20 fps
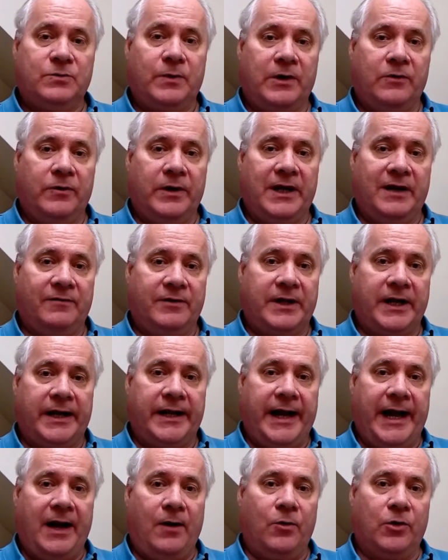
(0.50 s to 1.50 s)
wondering the other
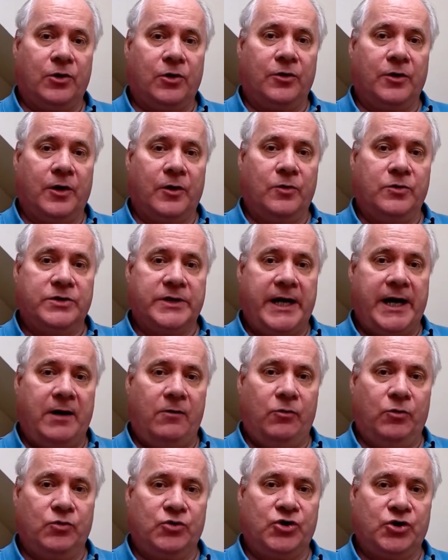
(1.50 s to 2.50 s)
day how I got those
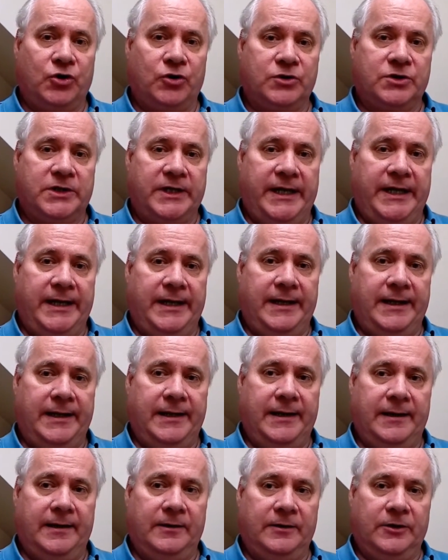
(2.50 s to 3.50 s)
aerial shots
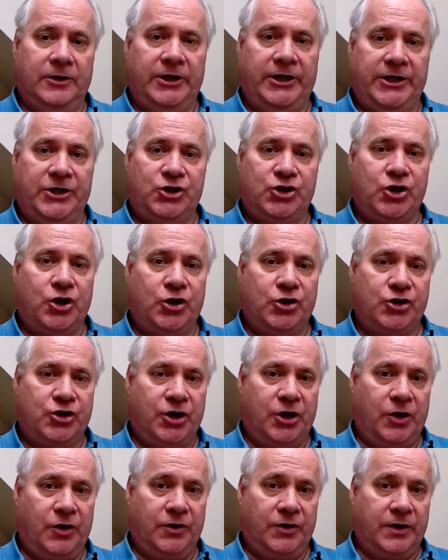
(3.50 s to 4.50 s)
in the
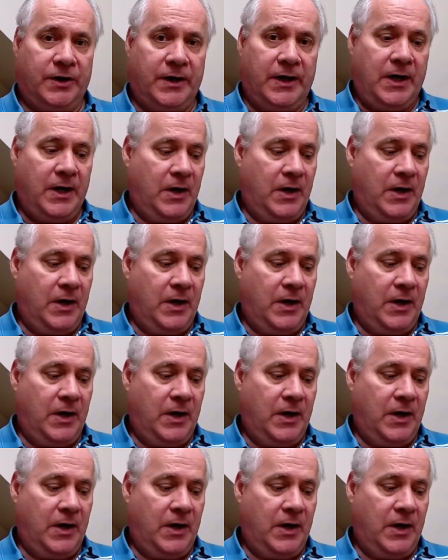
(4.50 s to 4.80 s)
churchyard.